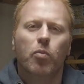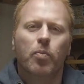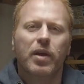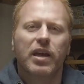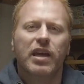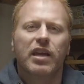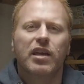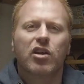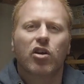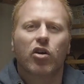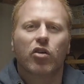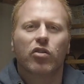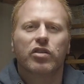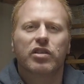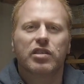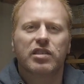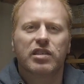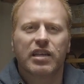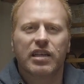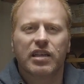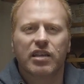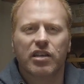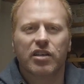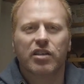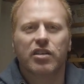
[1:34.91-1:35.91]
be
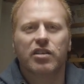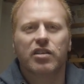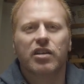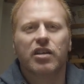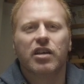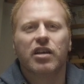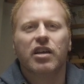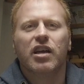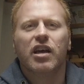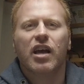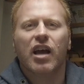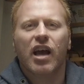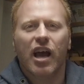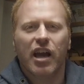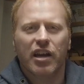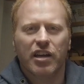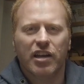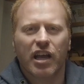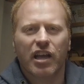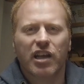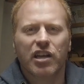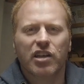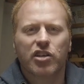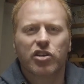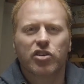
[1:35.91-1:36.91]
considered a
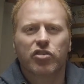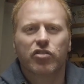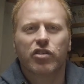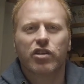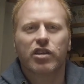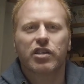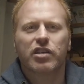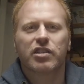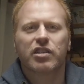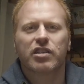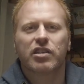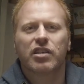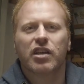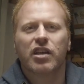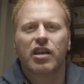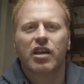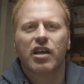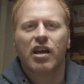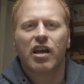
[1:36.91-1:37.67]
dangerous